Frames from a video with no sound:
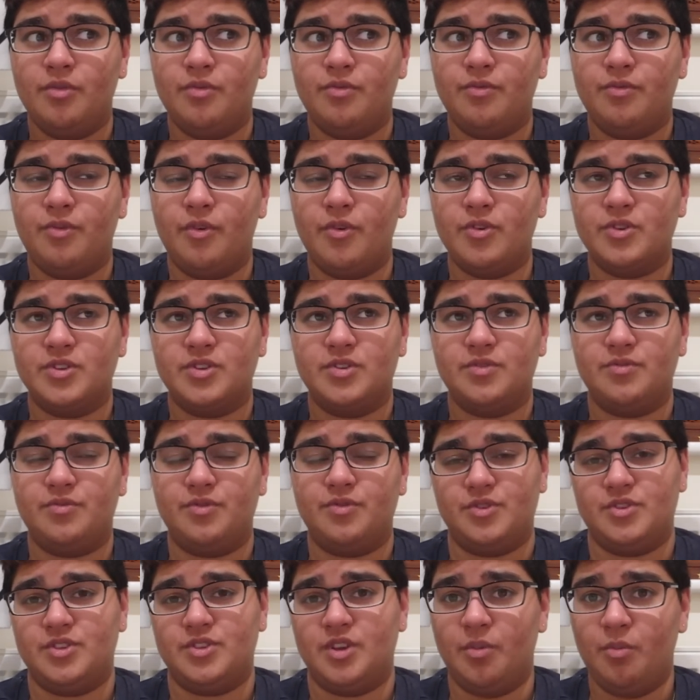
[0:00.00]
for
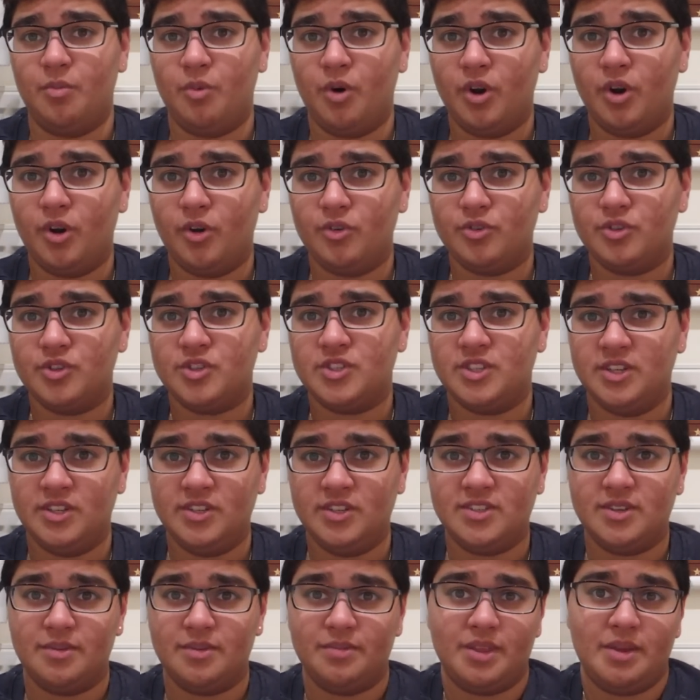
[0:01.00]
someone, or to
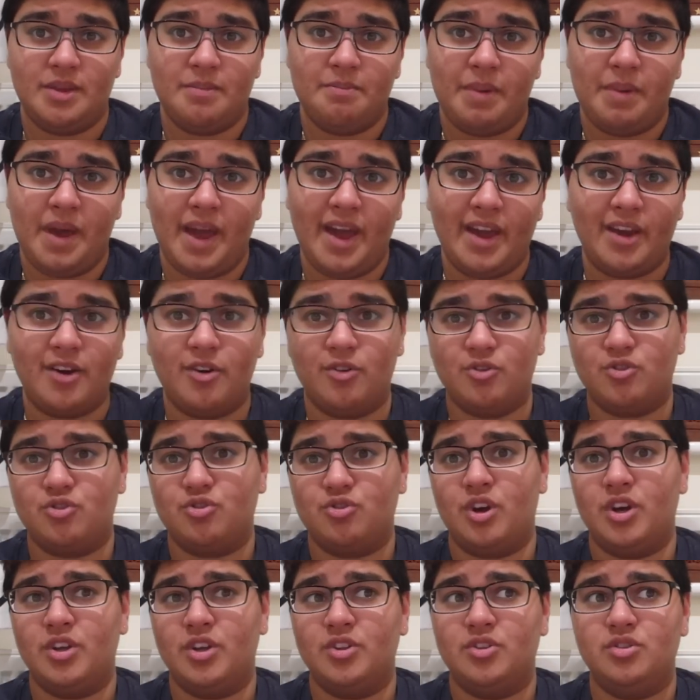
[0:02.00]
steal something back, or
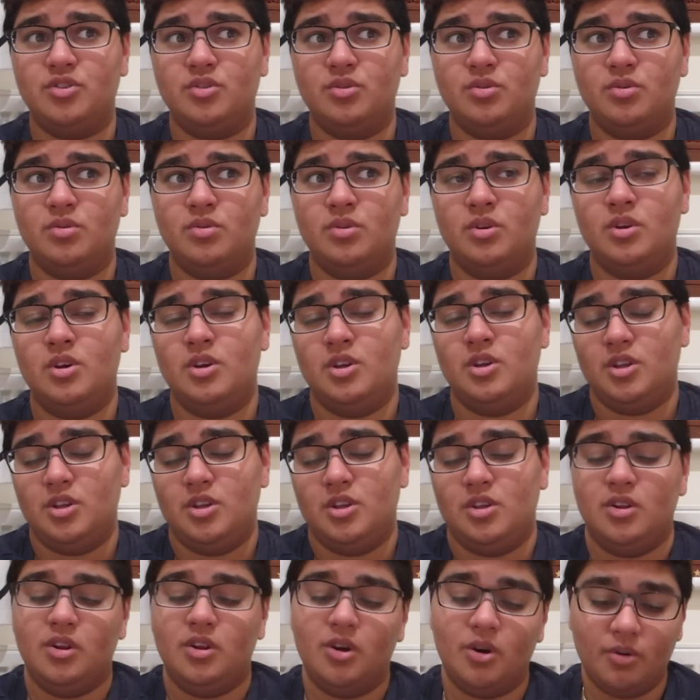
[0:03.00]
trying to,
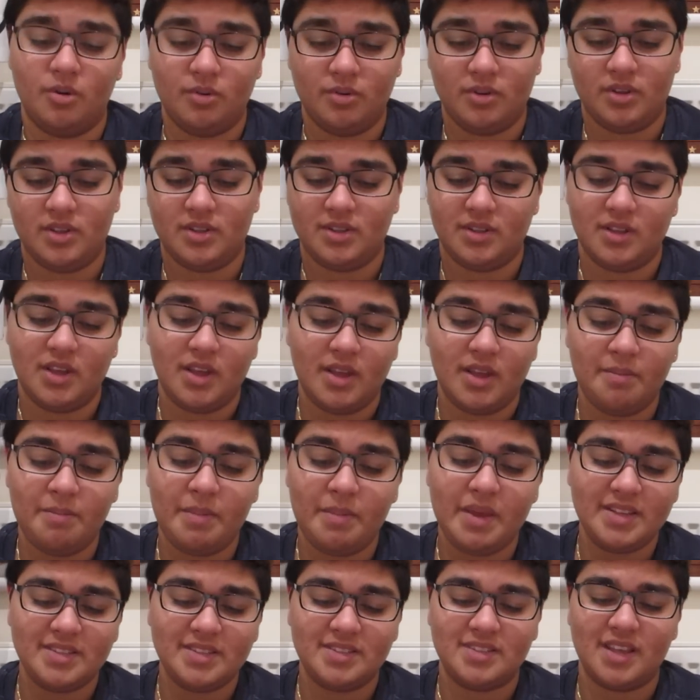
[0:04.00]
you know, it
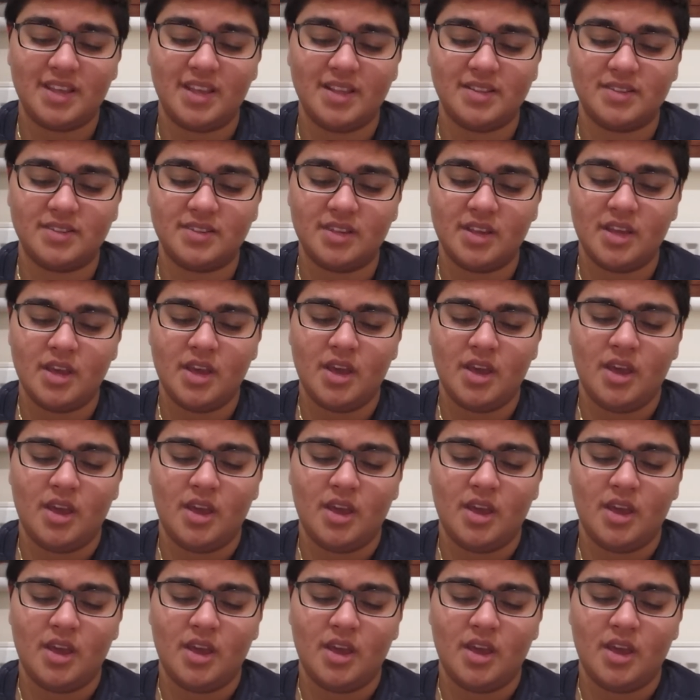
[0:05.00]
makes sense.